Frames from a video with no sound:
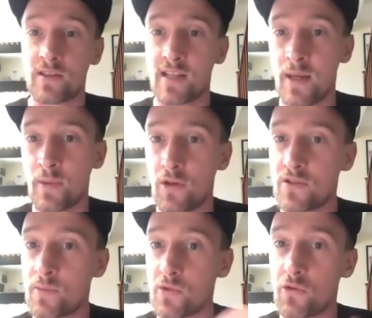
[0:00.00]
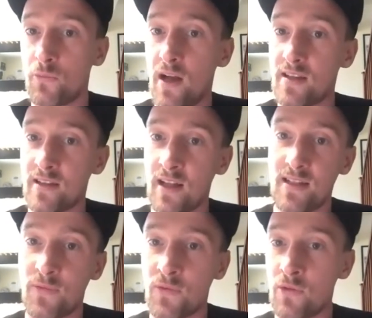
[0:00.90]
say, but they've got some sort of
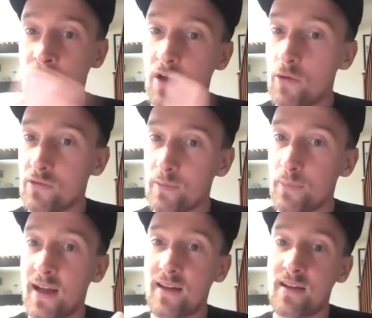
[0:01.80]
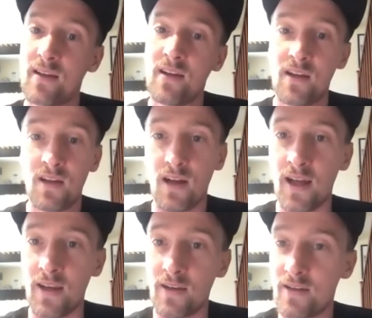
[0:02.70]
personality flaw that holds them back.
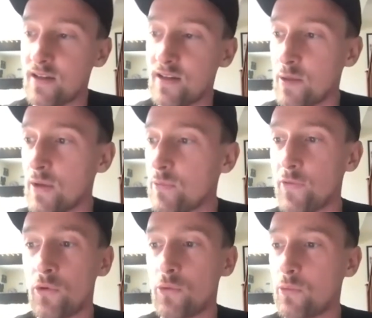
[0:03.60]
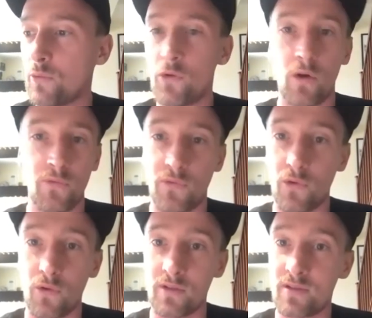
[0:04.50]
And, you know, we've all got
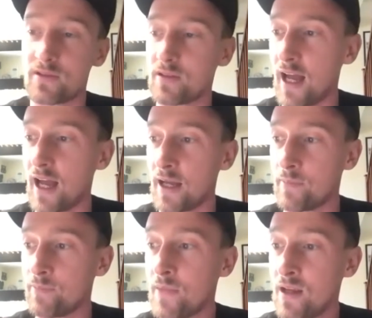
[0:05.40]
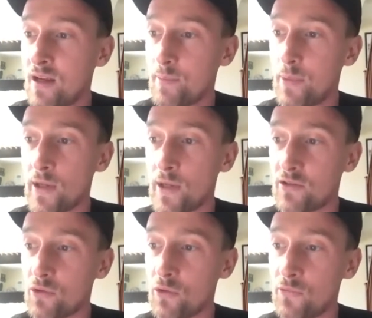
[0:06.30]
flaws. But when you're
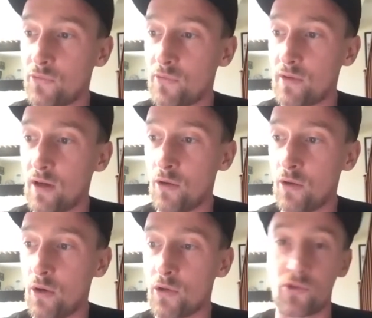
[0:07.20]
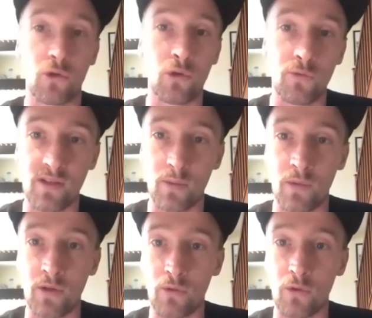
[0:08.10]
sort of on a tour with
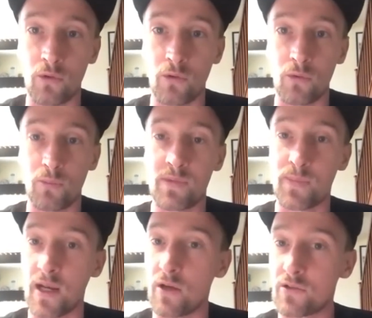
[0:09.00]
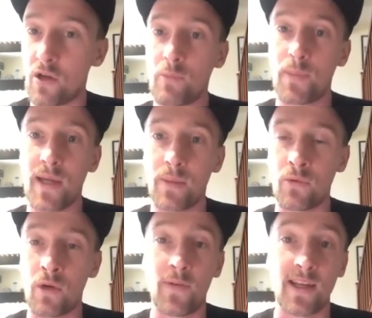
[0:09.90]
someone or spend a lot of time with
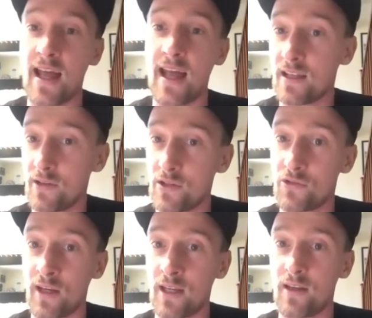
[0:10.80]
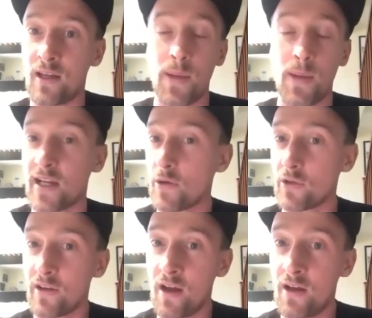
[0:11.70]
people, I think any industry, you know, people get on
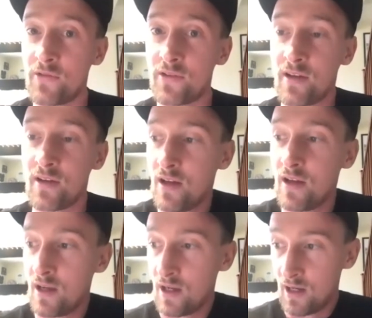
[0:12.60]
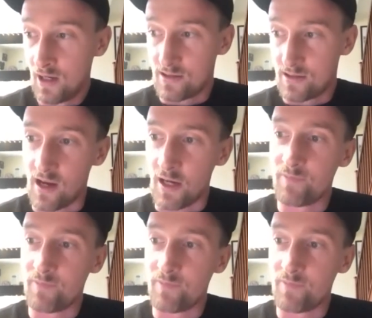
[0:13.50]
your nerves. So